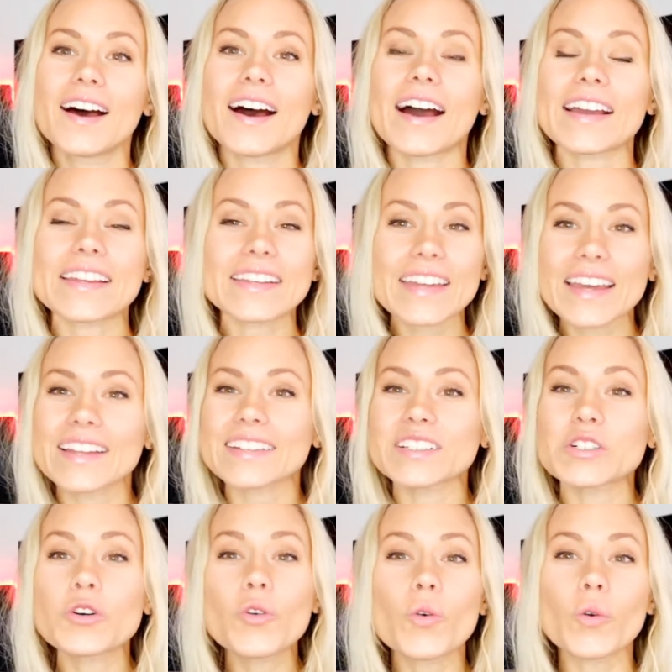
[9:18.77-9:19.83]
get
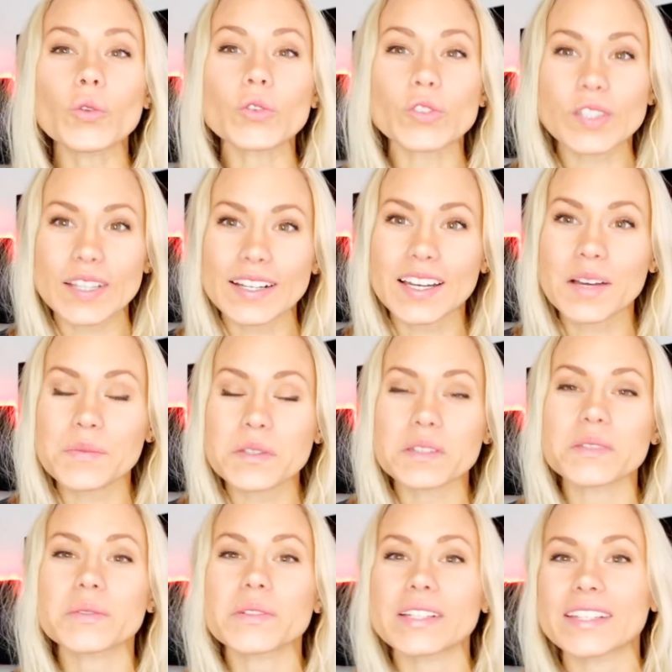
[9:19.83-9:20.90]
cool setups
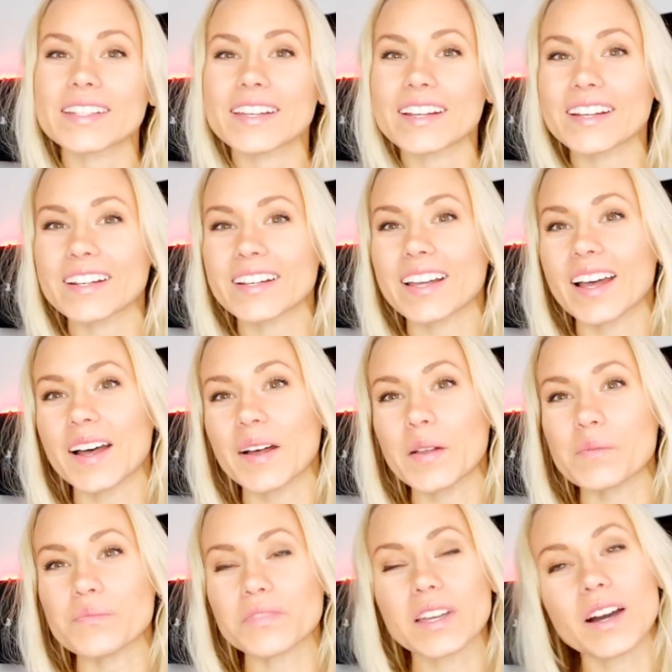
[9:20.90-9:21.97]
with their
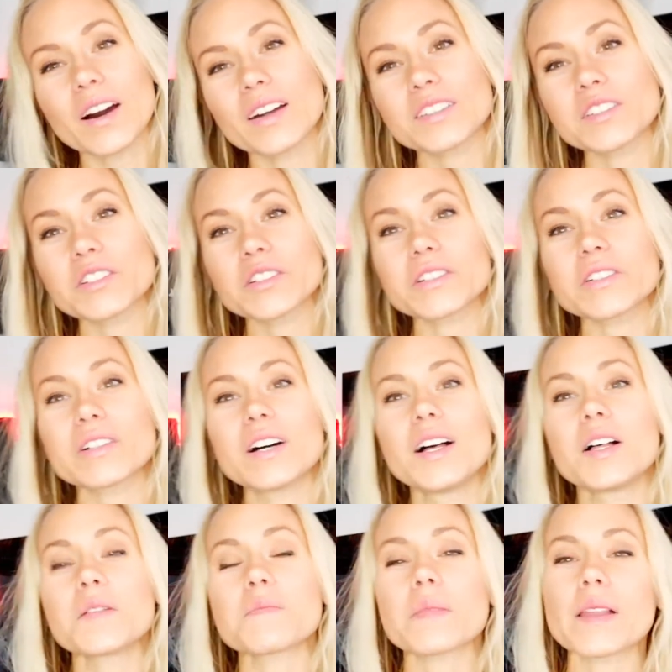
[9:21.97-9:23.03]
console
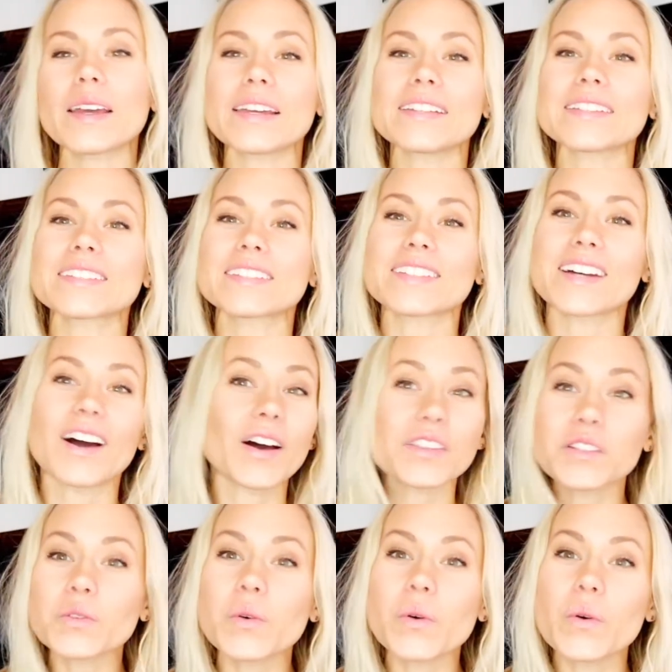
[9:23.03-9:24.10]
placed on the
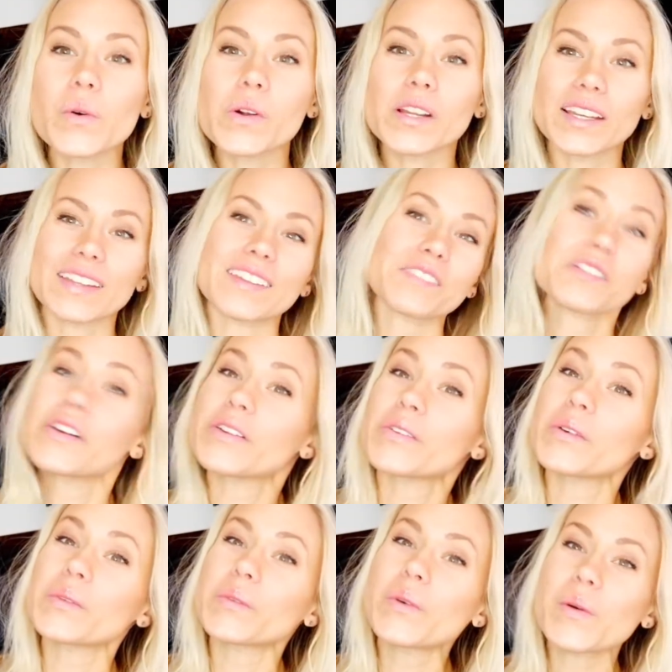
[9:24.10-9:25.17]
wall in the Floating
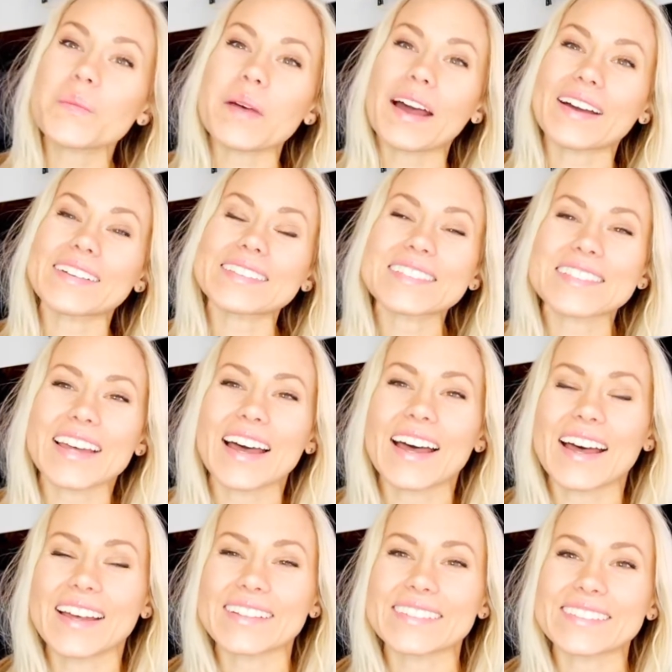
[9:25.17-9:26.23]
Grip wall mounts.
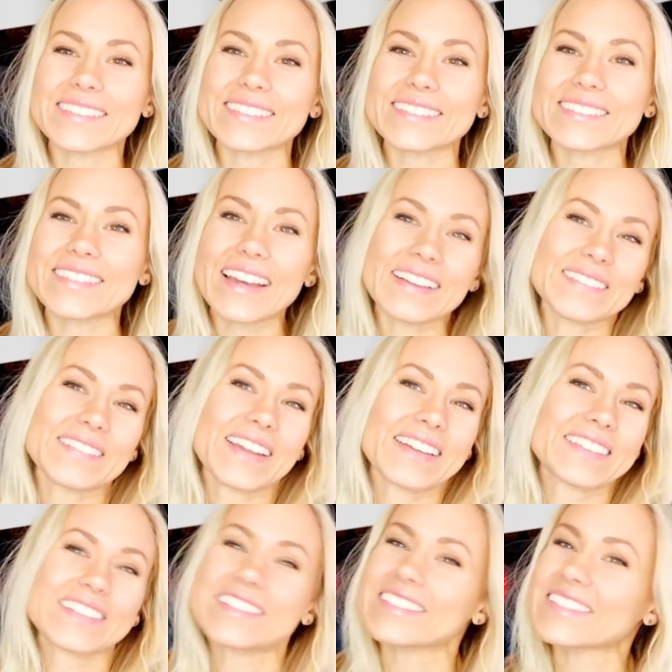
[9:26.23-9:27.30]
And
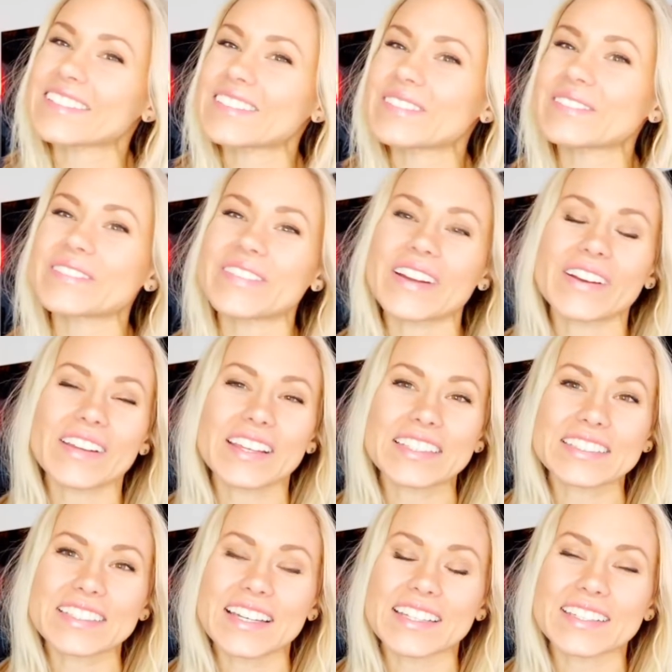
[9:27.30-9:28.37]
that's just very
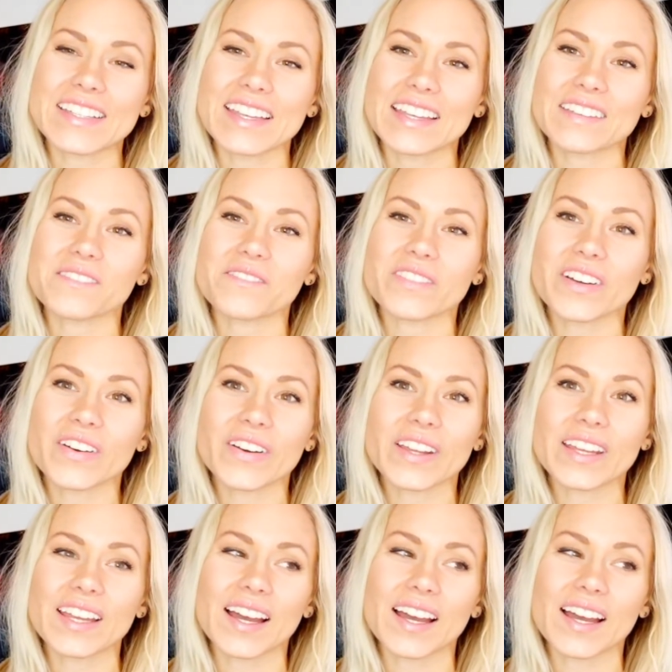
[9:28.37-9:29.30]
exciting, and very